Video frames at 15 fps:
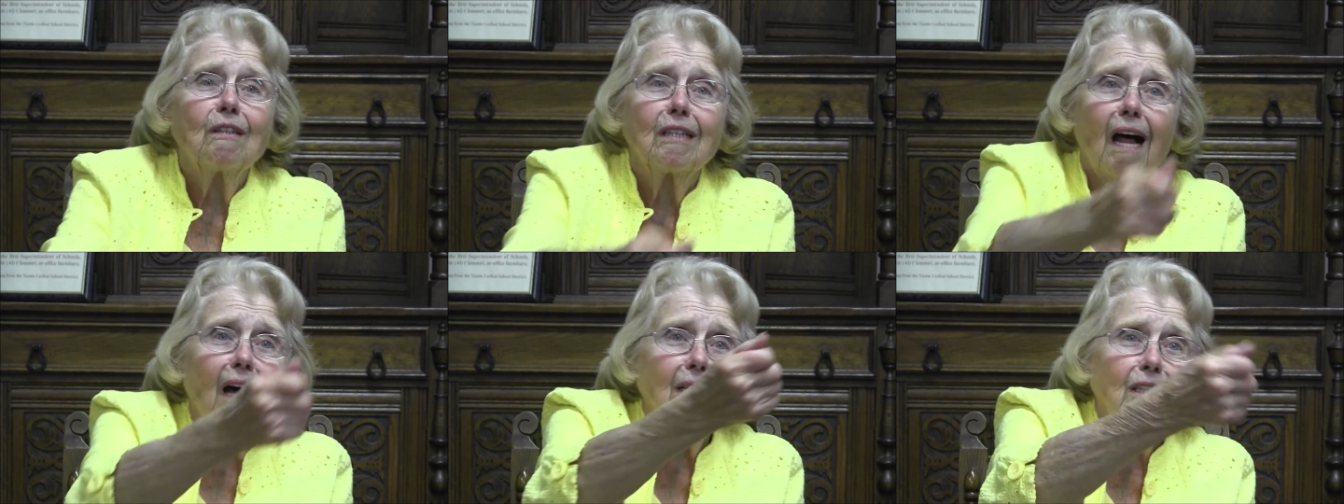
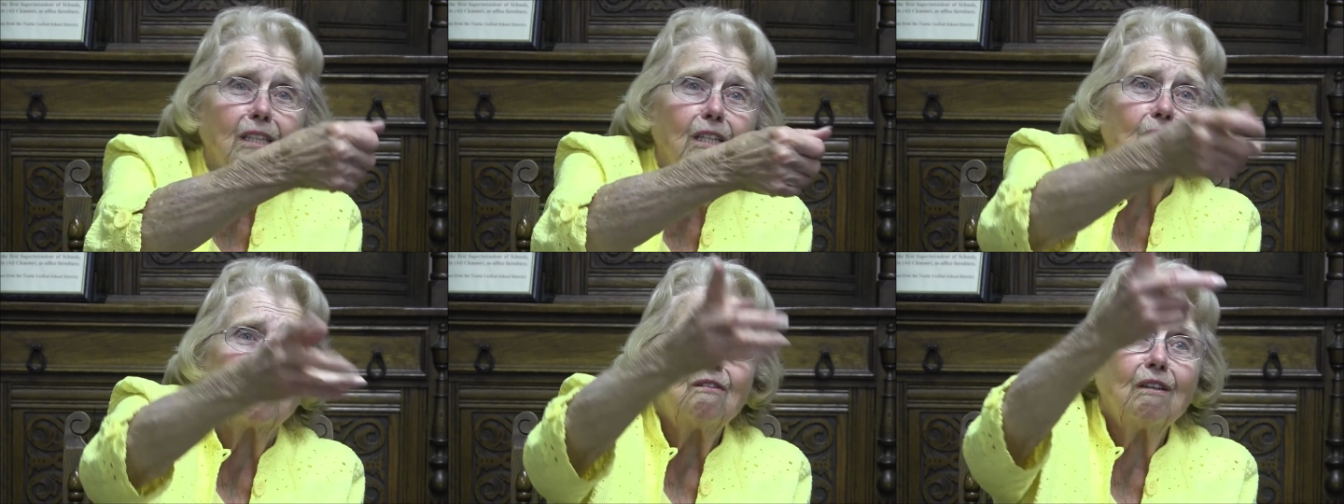locks
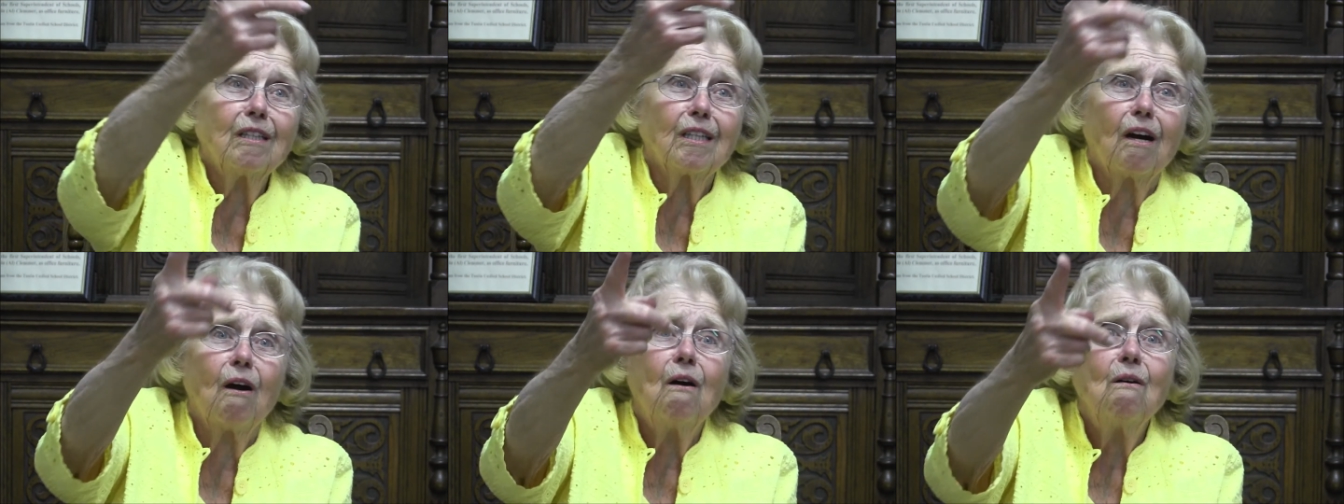the door,
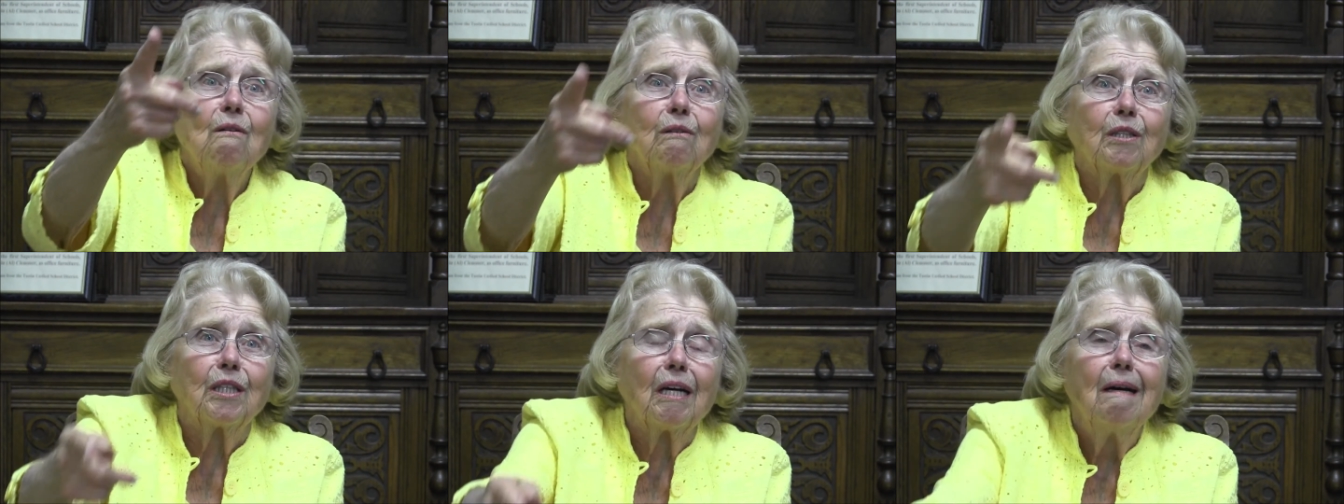and
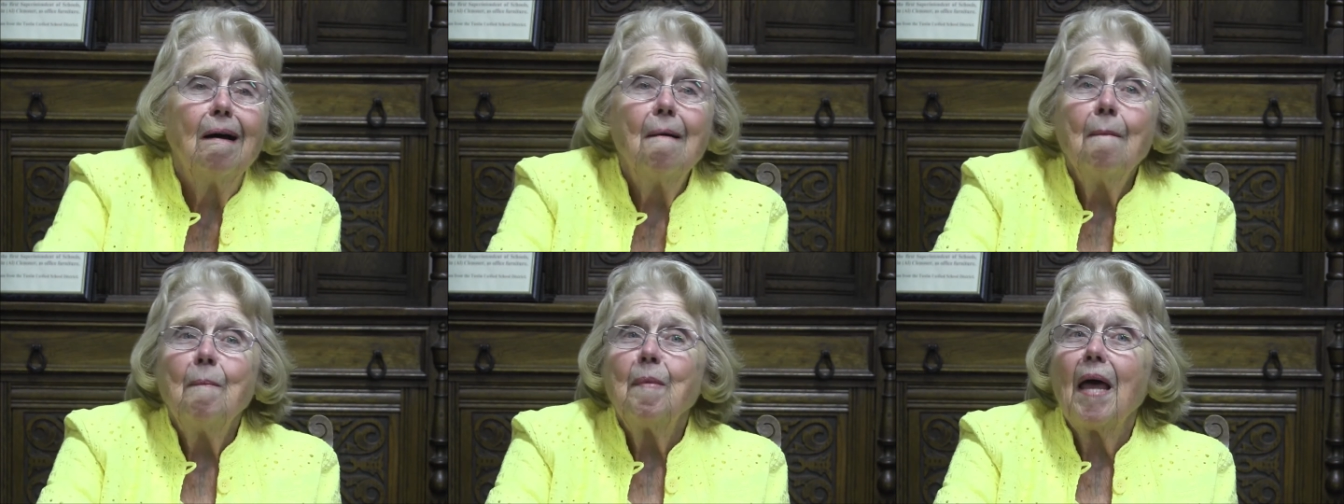goes.
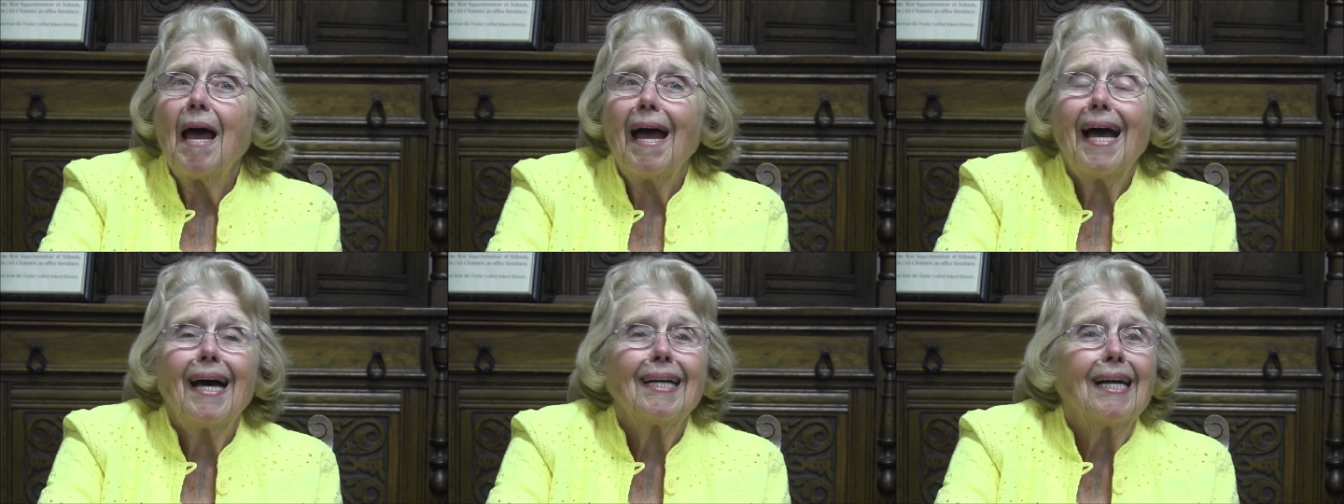
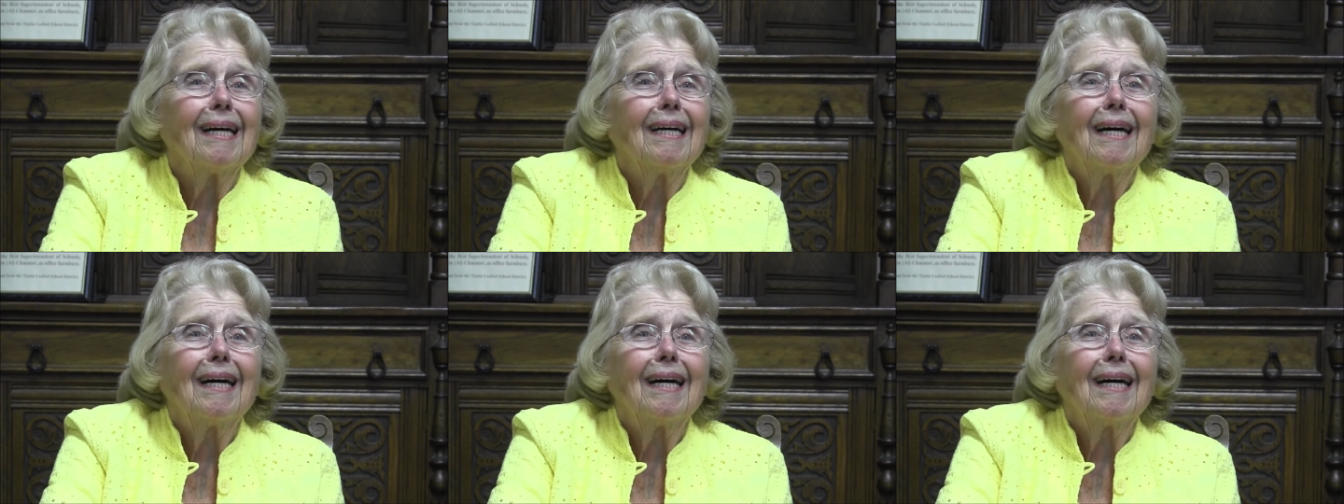And